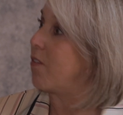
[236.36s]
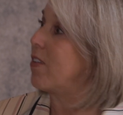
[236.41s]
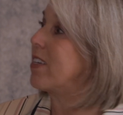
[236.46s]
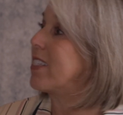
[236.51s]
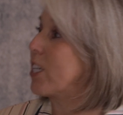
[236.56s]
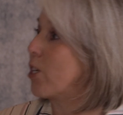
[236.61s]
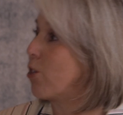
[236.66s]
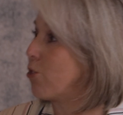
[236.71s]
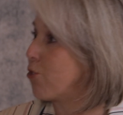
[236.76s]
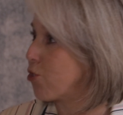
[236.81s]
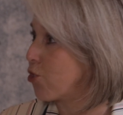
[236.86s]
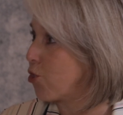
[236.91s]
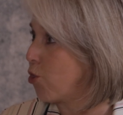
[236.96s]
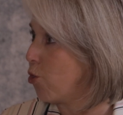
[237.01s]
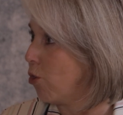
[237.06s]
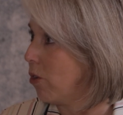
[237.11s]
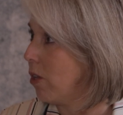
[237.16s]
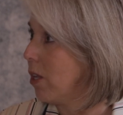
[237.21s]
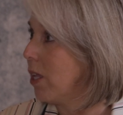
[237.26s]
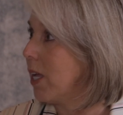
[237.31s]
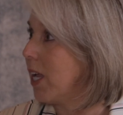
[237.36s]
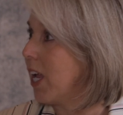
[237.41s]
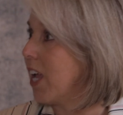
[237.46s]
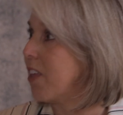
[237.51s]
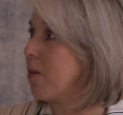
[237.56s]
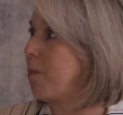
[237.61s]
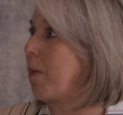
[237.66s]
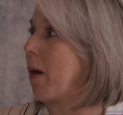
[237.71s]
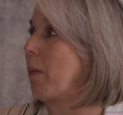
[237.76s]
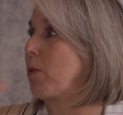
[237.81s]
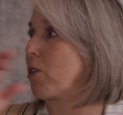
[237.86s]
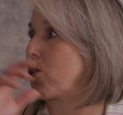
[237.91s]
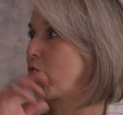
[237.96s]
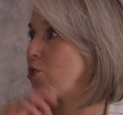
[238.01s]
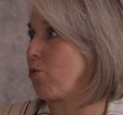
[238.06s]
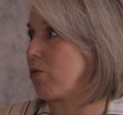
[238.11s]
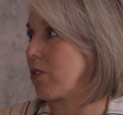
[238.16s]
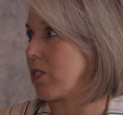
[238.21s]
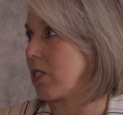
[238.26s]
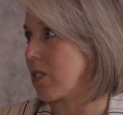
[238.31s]
Every single school in the public
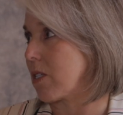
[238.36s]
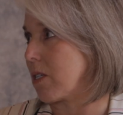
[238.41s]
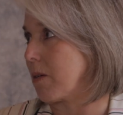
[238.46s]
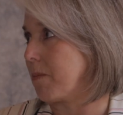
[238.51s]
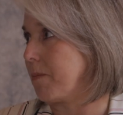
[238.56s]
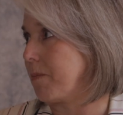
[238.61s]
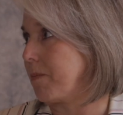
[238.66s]
school system.